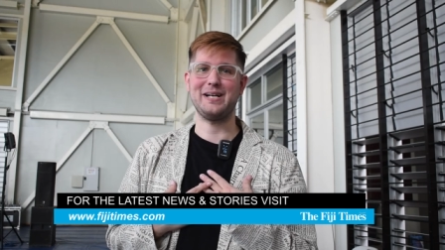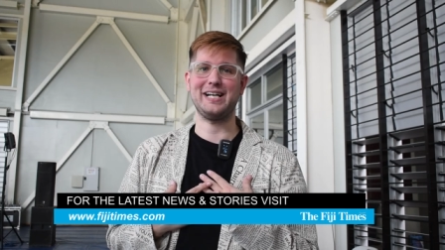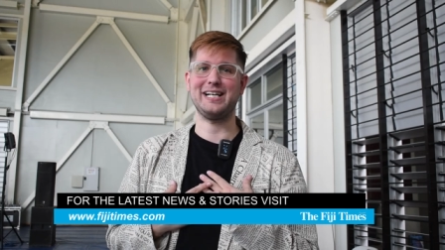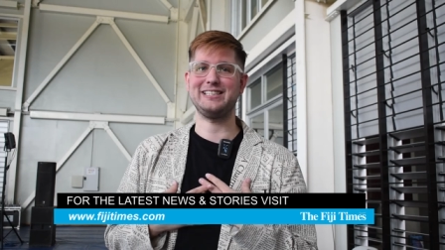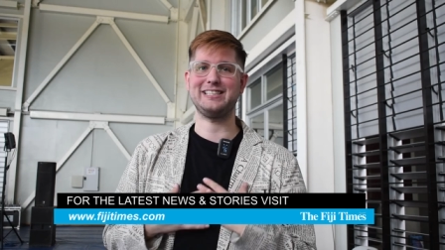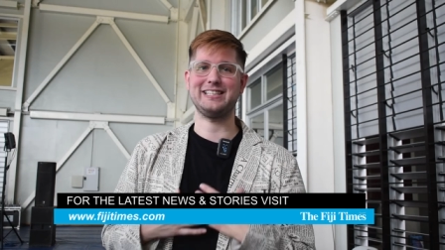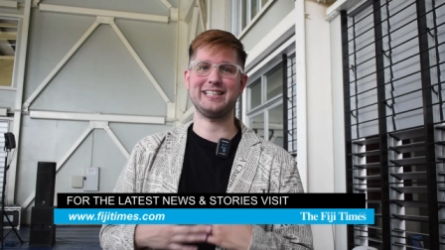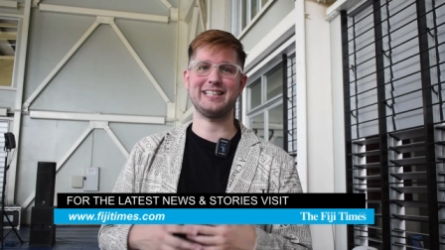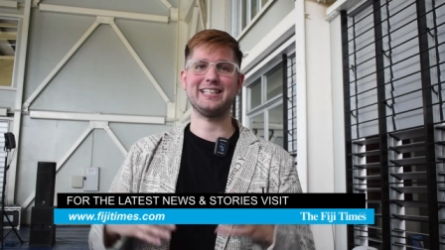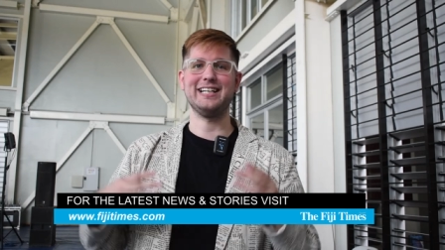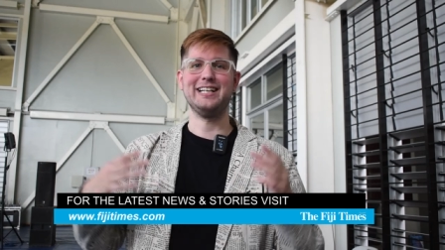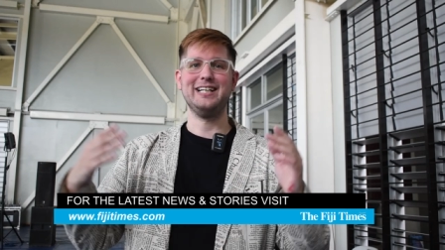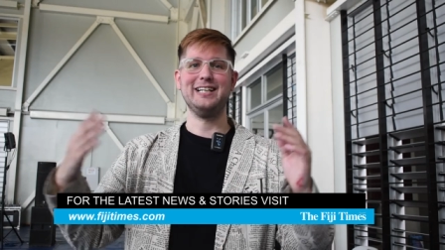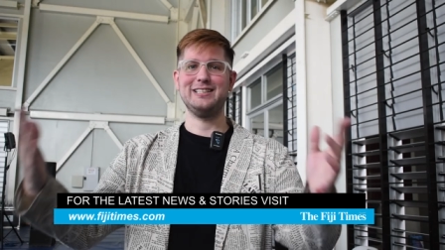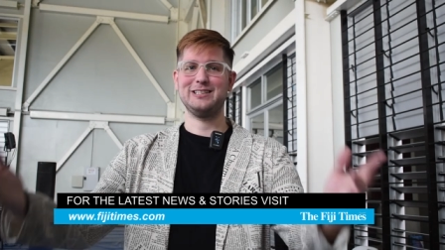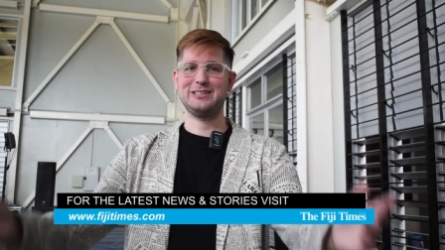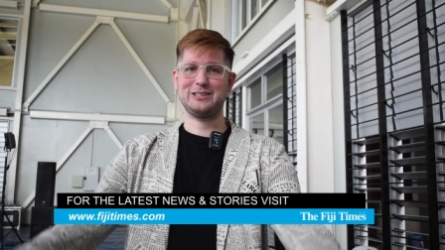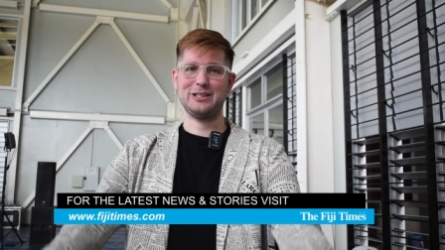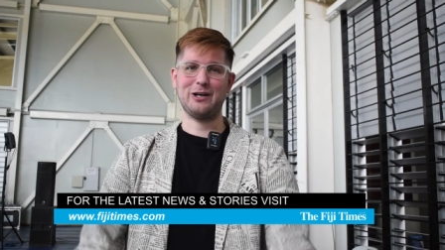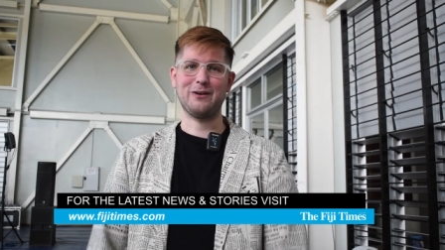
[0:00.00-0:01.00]
magic
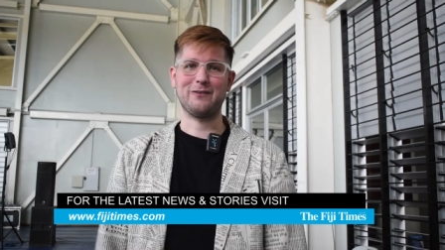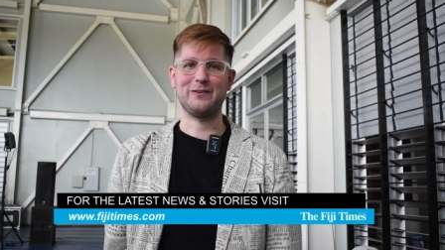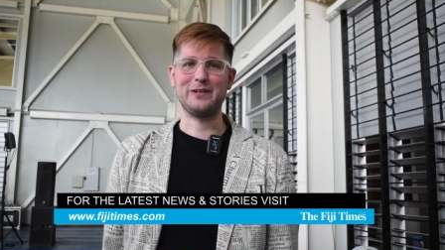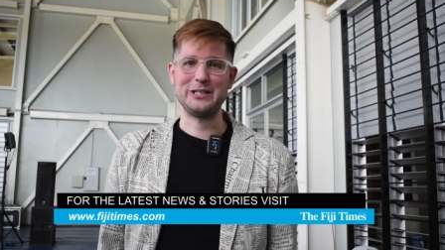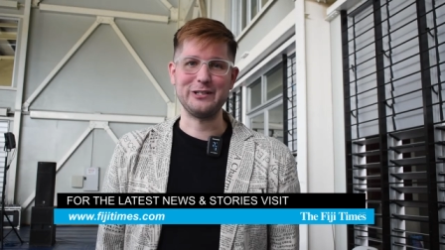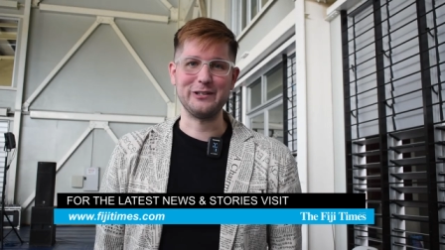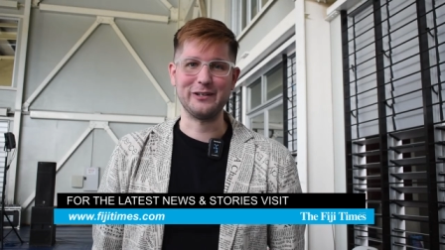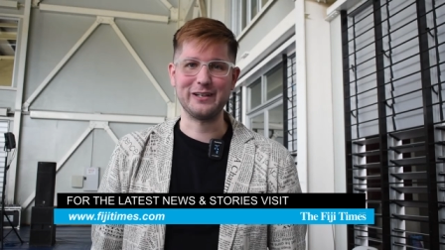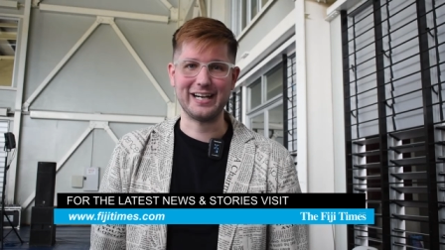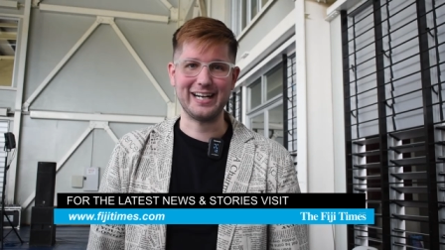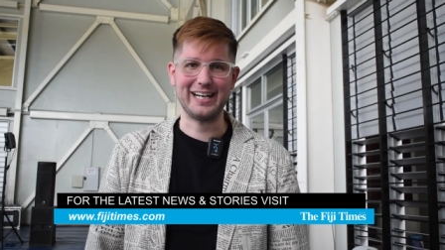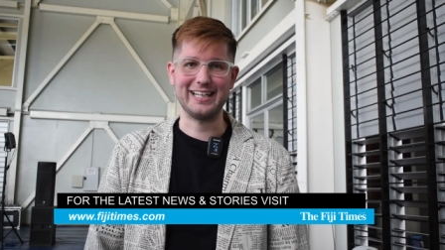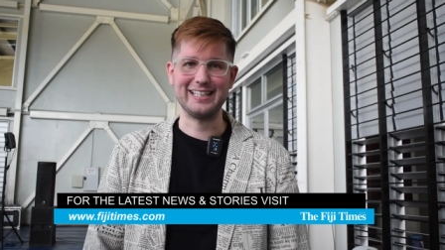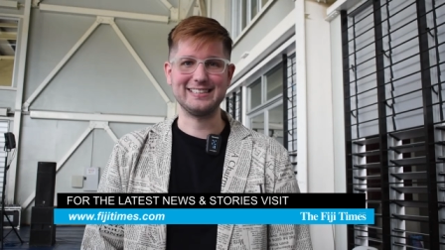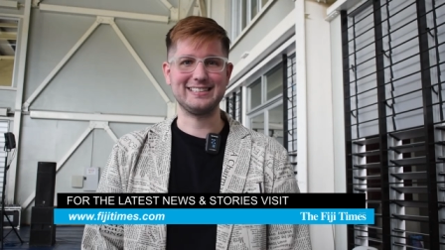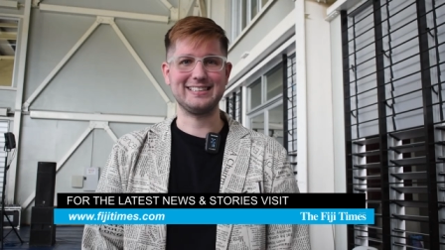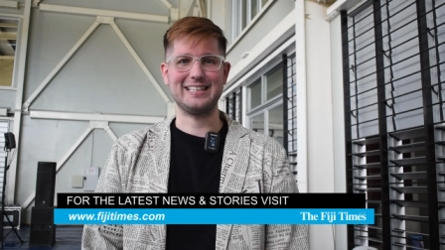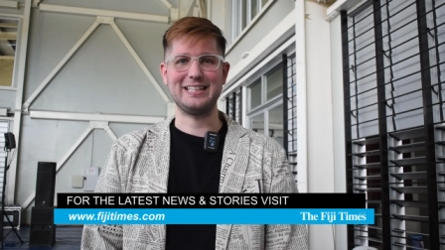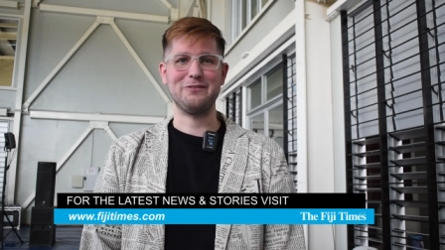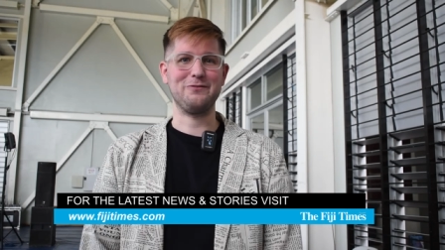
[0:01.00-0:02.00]
over to you
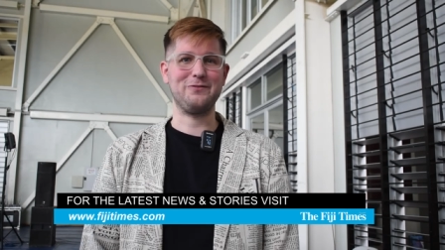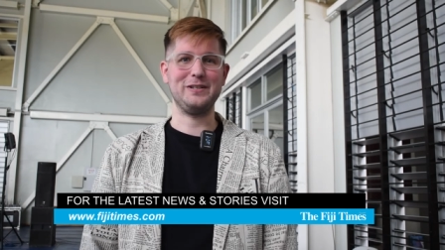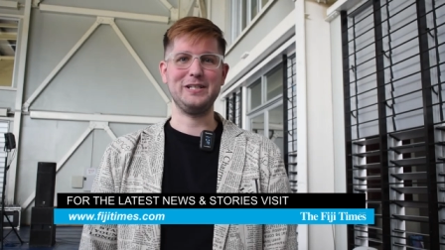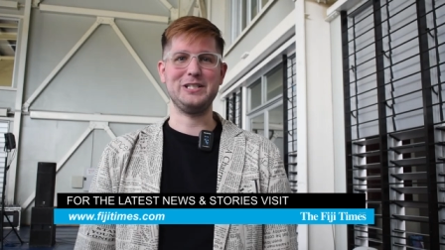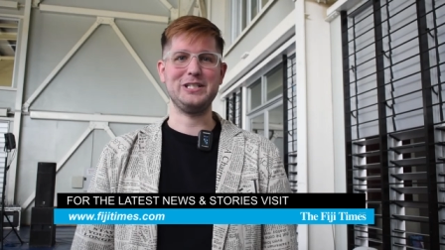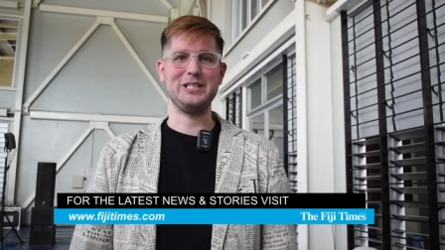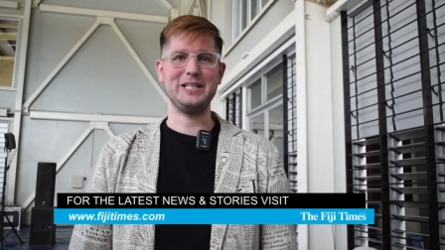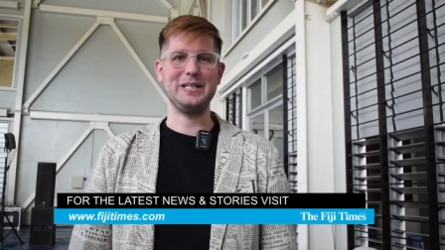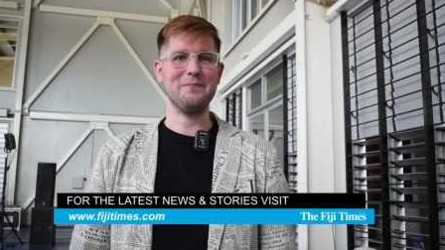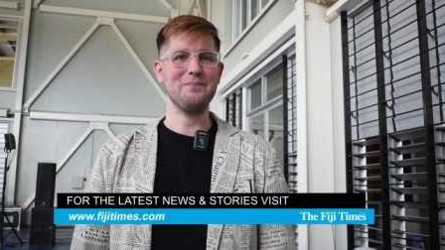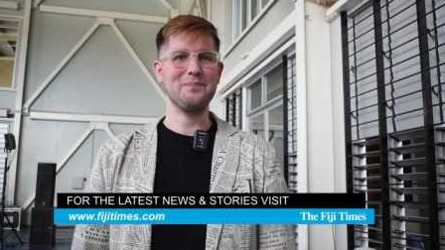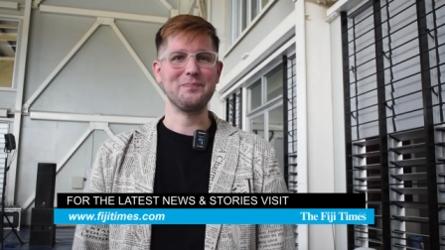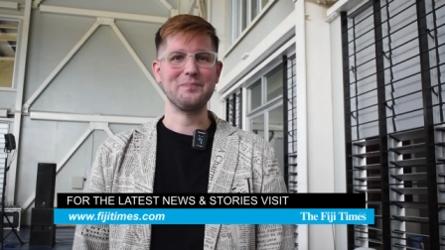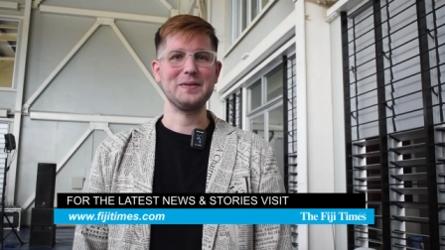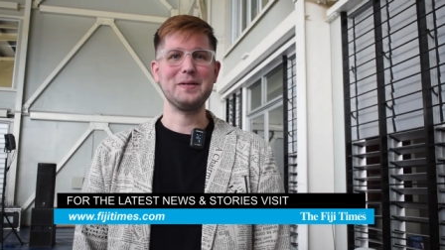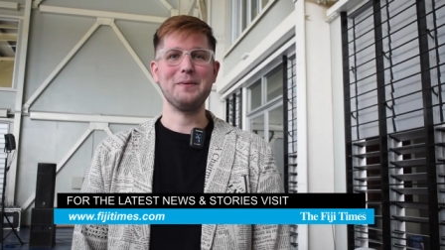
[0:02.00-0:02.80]
guys in Fiji.